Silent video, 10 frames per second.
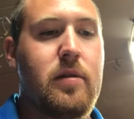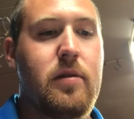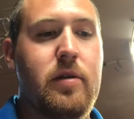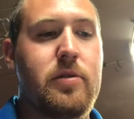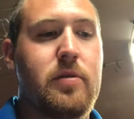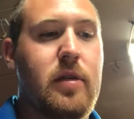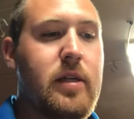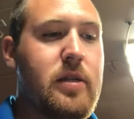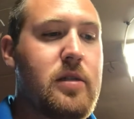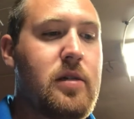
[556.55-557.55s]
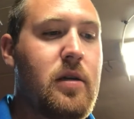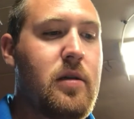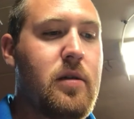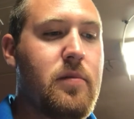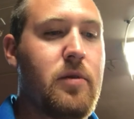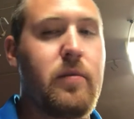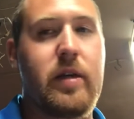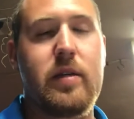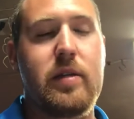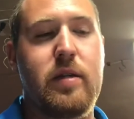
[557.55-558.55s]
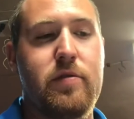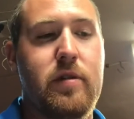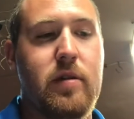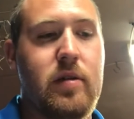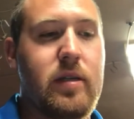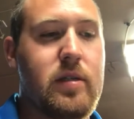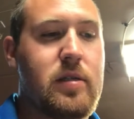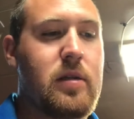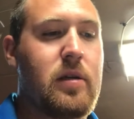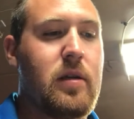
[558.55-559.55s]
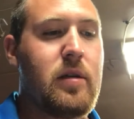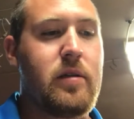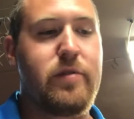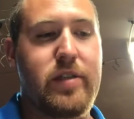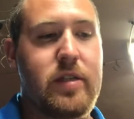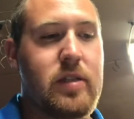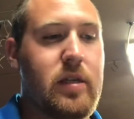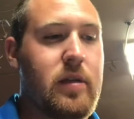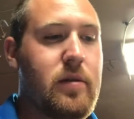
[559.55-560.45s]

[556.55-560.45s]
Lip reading: threshold lights, runway end identifier lights, FASI.